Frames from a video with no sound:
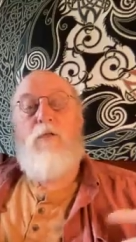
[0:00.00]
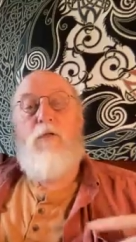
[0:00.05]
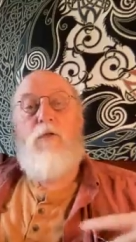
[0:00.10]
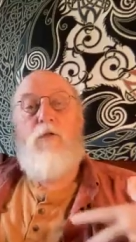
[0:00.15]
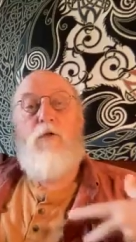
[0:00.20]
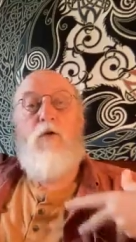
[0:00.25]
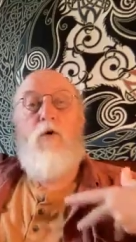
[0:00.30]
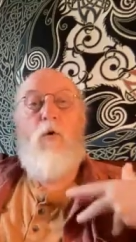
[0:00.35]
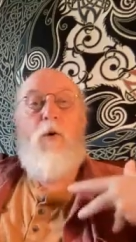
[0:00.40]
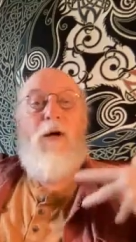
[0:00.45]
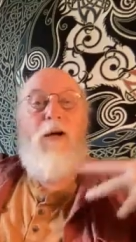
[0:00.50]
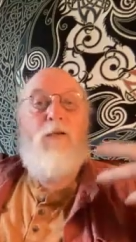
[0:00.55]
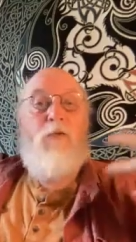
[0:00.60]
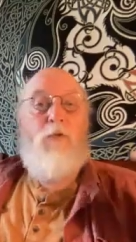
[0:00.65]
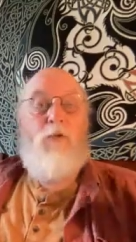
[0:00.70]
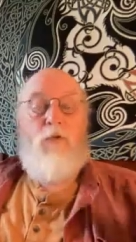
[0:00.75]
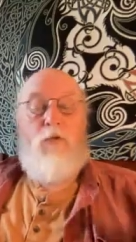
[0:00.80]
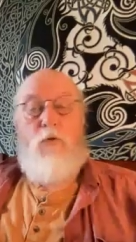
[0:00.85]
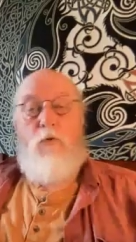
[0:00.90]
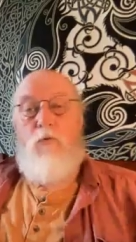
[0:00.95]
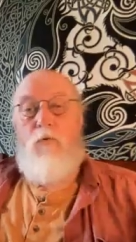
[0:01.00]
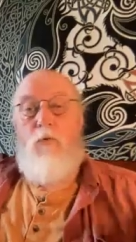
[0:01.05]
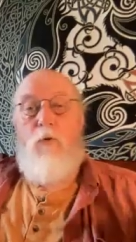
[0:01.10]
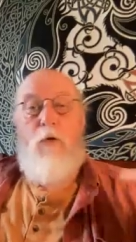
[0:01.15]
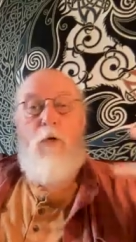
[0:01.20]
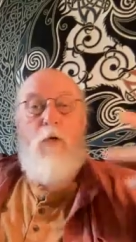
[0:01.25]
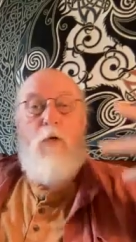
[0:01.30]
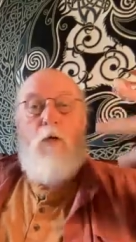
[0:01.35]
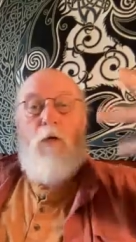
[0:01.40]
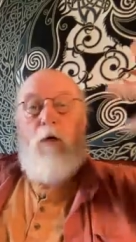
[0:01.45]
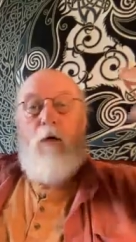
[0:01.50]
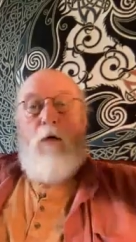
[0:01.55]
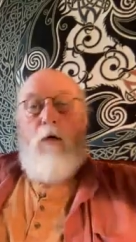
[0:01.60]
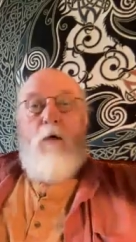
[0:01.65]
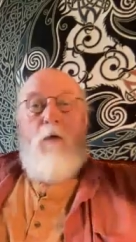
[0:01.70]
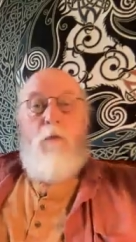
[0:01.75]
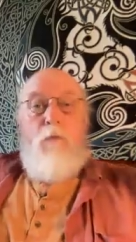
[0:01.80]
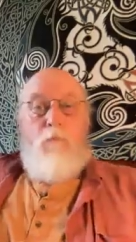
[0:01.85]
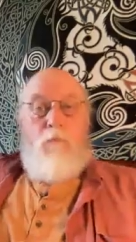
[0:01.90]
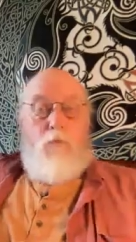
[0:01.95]
Is you go out and do
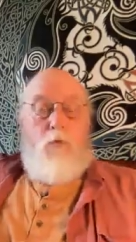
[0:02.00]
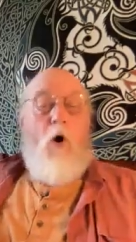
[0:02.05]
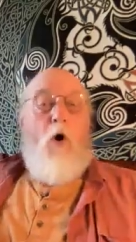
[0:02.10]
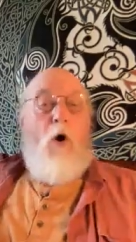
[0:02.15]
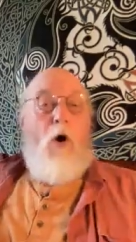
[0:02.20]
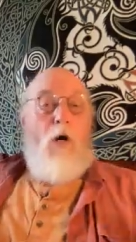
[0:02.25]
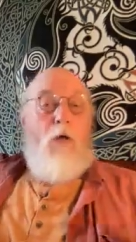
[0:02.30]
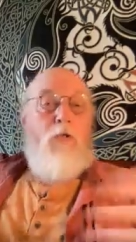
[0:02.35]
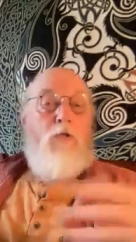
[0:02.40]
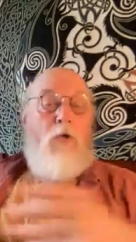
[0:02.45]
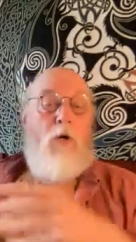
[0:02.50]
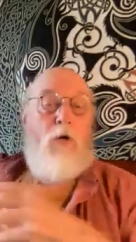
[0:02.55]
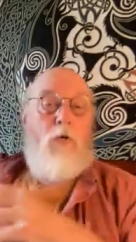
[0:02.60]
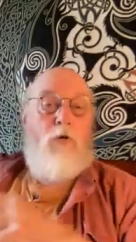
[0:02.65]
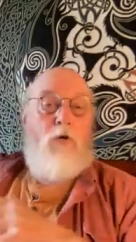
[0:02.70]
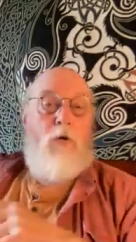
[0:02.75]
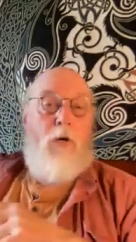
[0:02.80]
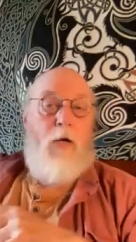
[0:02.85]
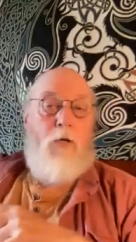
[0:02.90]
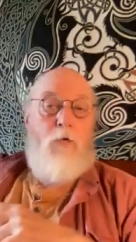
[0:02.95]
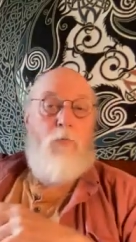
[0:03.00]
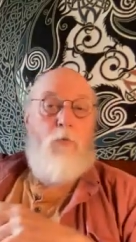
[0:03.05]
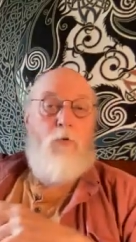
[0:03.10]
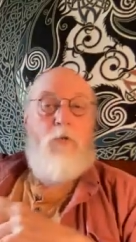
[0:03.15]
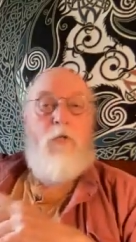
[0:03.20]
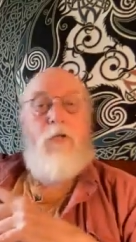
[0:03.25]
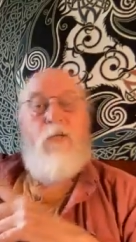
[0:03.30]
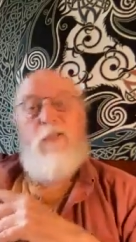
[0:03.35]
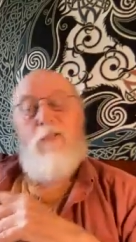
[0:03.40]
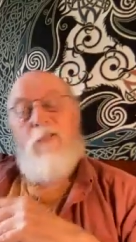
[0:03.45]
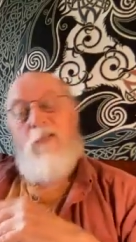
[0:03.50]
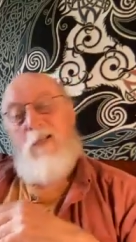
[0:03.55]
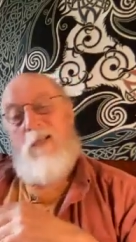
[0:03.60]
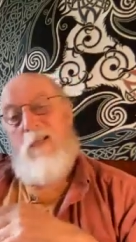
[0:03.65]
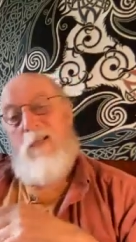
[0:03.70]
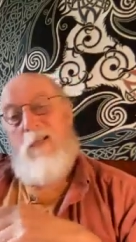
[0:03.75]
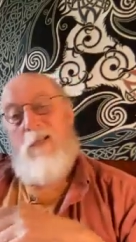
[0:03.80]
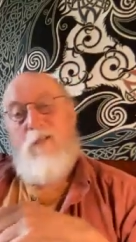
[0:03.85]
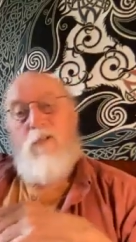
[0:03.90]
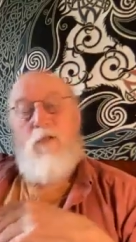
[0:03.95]
talks on your expertise,
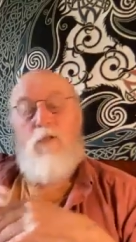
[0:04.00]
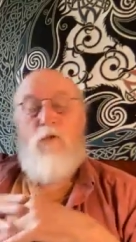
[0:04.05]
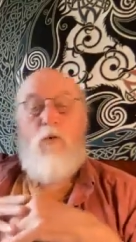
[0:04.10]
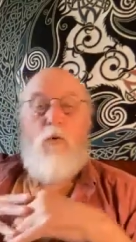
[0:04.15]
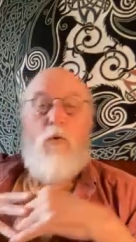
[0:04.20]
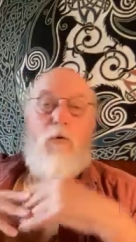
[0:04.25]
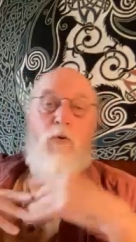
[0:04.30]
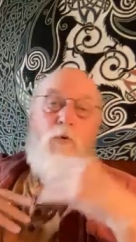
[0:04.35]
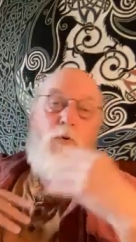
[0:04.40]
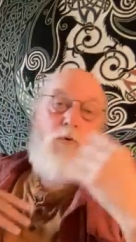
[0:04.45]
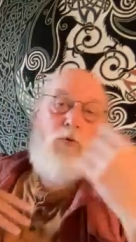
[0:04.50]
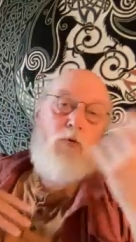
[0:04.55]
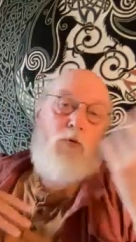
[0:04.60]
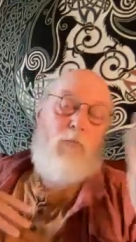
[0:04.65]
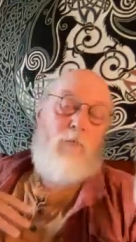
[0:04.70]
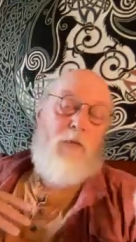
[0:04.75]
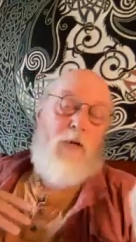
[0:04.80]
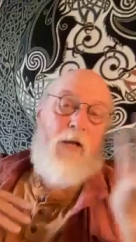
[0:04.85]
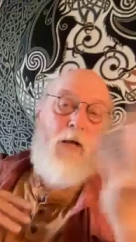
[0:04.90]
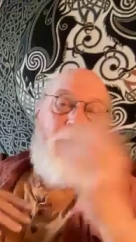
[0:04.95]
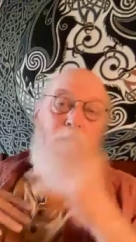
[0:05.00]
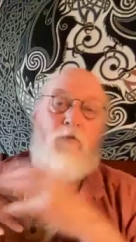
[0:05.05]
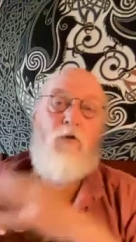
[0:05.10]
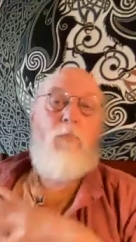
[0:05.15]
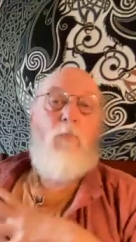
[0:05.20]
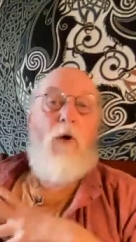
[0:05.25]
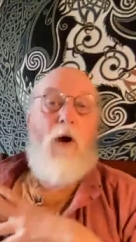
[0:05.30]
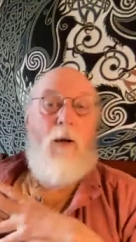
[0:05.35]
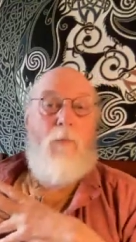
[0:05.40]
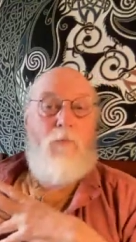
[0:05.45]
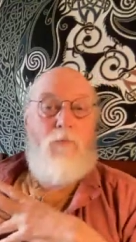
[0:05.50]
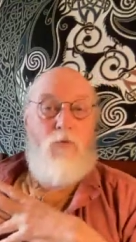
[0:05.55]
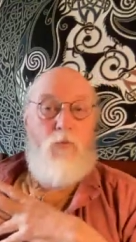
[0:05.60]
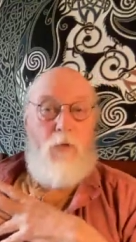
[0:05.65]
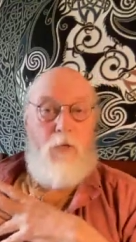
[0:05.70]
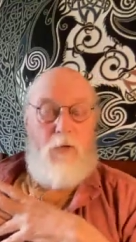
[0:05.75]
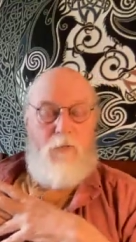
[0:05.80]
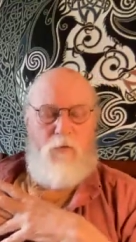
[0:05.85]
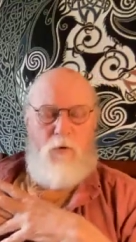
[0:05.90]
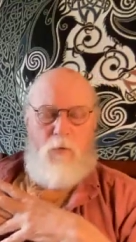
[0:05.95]
eating disorders or behavior problems,
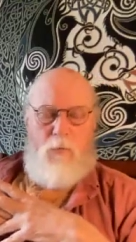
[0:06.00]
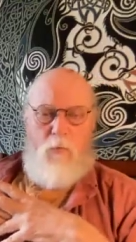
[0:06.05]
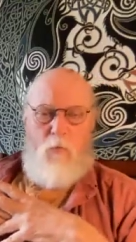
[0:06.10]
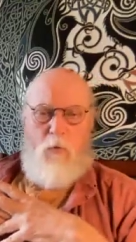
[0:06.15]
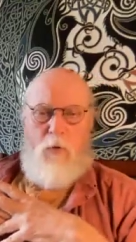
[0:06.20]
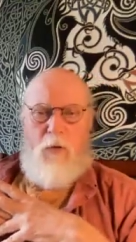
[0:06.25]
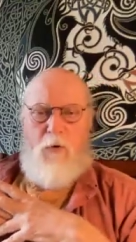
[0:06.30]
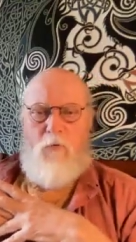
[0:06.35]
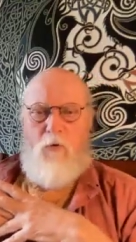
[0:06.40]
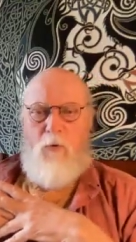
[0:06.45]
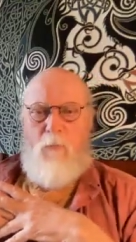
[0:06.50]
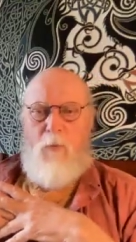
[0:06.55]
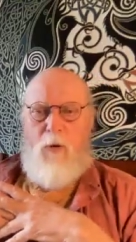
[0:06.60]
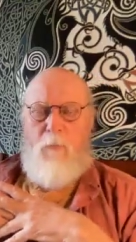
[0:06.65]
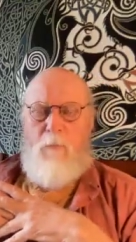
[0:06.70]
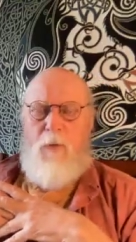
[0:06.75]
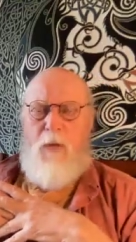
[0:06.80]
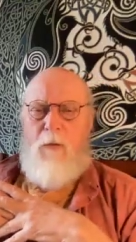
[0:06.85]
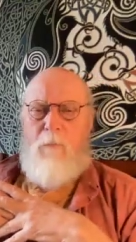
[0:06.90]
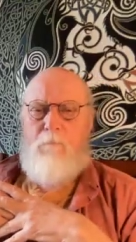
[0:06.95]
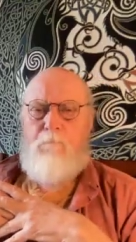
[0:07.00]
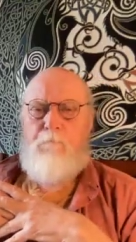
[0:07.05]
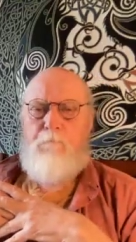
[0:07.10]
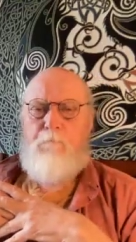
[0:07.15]
whatever it might be.